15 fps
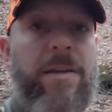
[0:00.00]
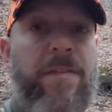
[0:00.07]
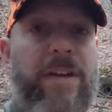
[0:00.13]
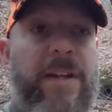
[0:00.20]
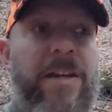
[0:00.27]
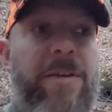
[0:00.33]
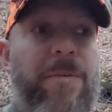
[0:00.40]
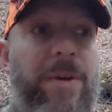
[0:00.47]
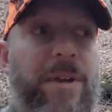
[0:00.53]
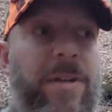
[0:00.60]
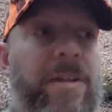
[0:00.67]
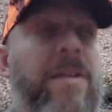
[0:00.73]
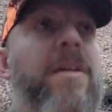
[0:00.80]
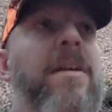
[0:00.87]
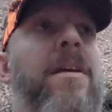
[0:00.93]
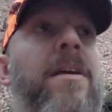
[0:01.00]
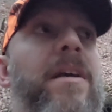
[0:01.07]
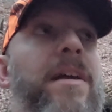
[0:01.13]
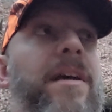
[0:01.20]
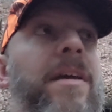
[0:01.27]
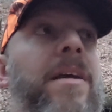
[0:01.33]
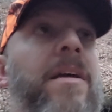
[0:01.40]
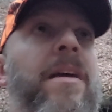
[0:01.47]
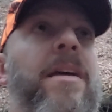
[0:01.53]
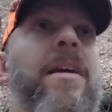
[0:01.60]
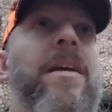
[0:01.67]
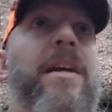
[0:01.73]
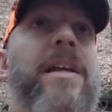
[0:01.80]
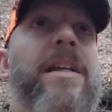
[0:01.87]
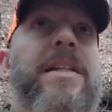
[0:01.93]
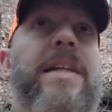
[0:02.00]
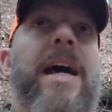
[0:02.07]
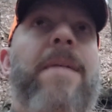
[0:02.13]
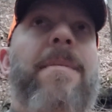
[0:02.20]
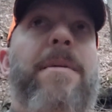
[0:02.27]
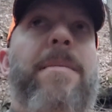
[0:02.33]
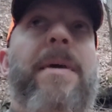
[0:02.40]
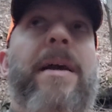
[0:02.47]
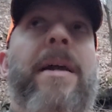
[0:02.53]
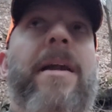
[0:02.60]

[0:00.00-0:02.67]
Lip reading: If I get one, he's got to be